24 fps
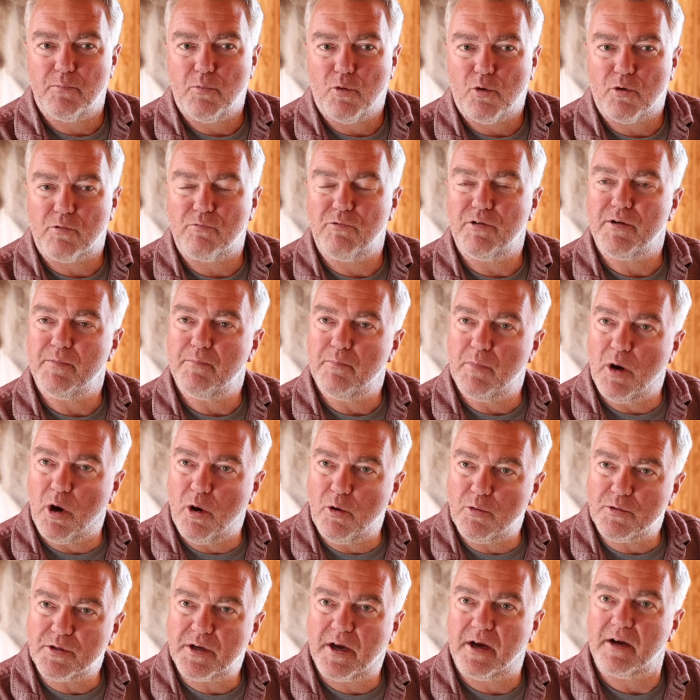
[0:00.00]
more
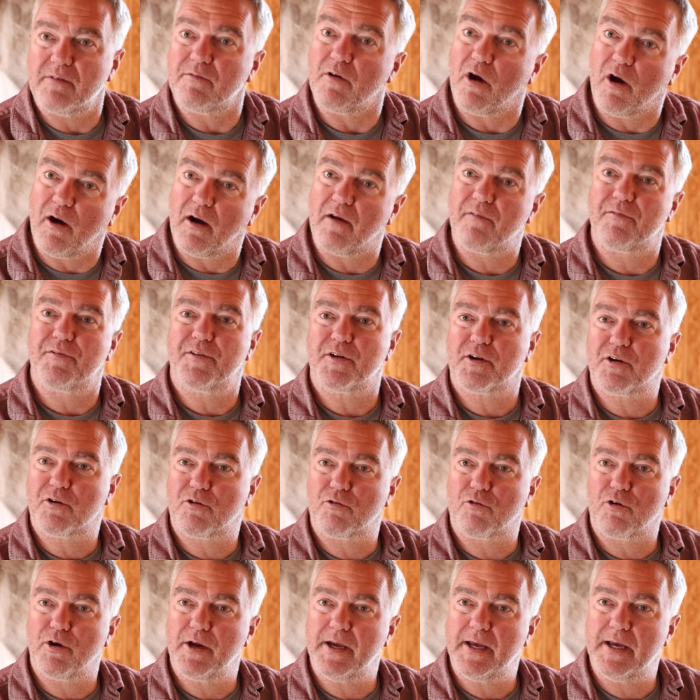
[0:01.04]
remote, kind of off the
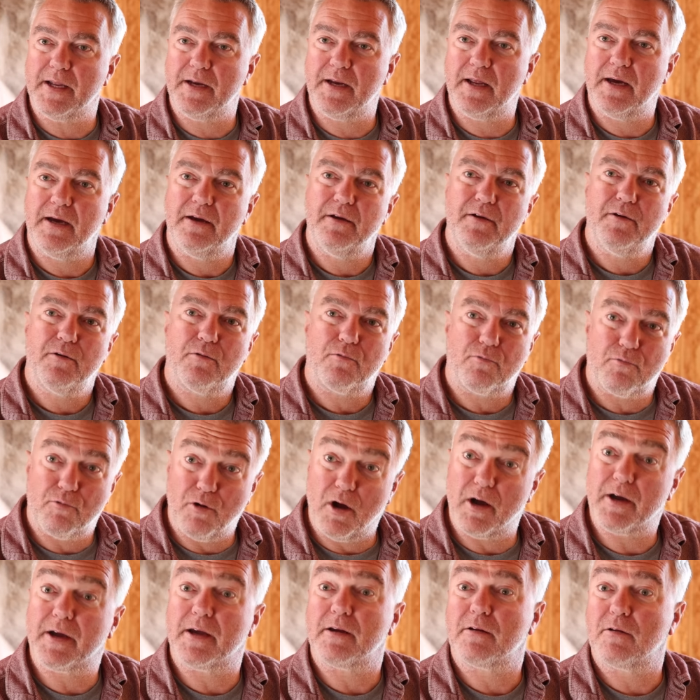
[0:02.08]
grid,
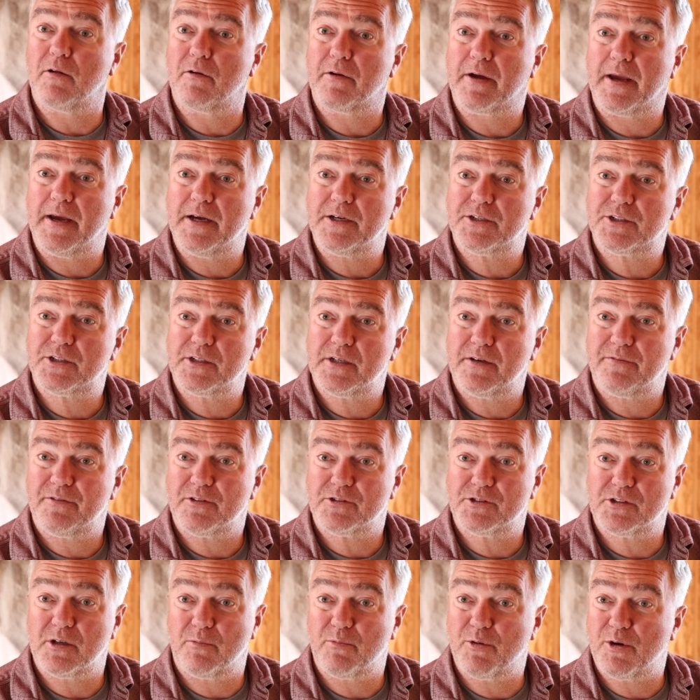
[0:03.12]
rugged location. If
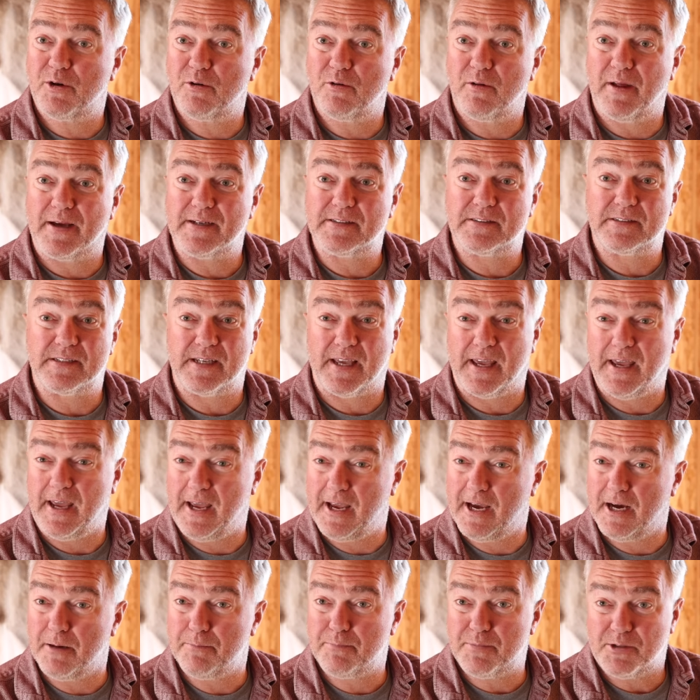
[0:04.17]
you're someone who likes to
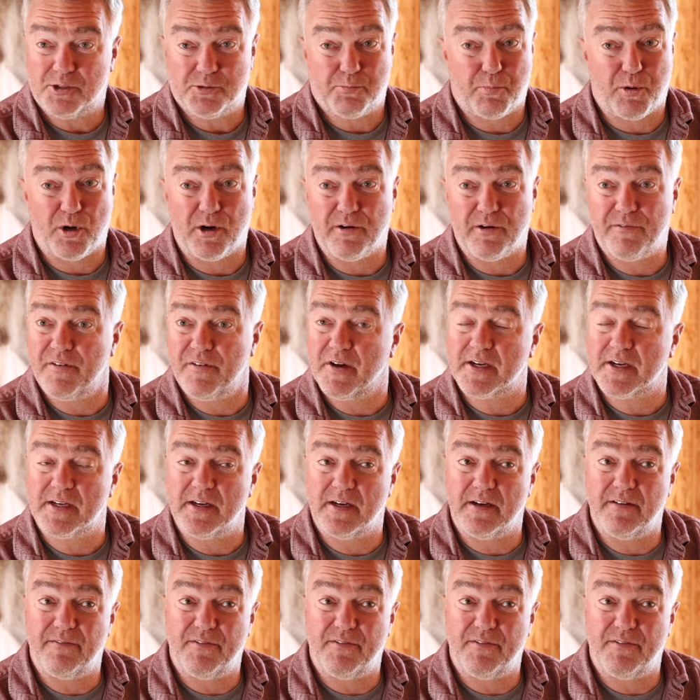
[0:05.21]
camp, it's perfect. And